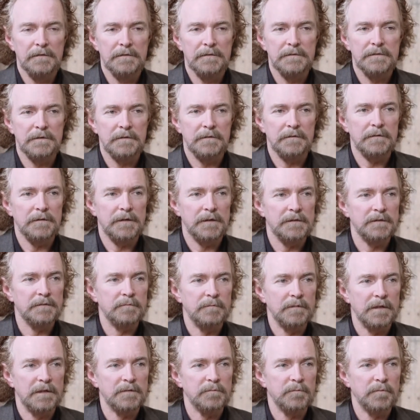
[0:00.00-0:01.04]
So
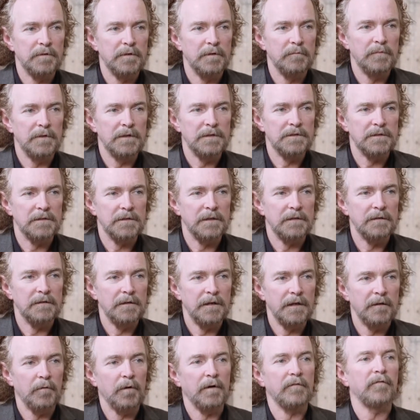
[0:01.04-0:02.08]
that's pretty much it.
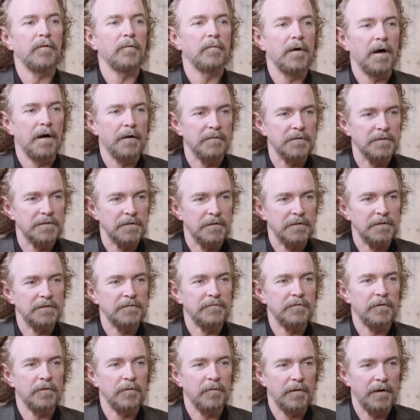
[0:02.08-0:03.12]
I worked for Barbizons
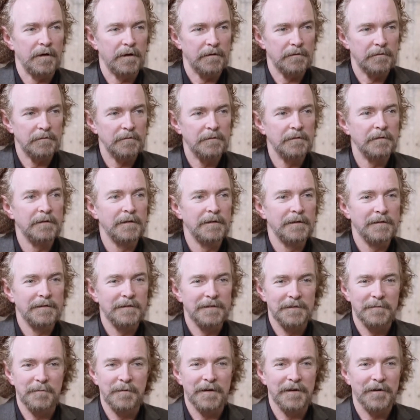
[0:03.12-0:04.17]
for a while.
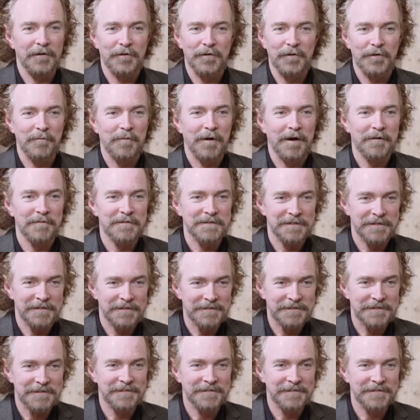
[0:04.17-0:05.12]
Anybody heard of Barbizons?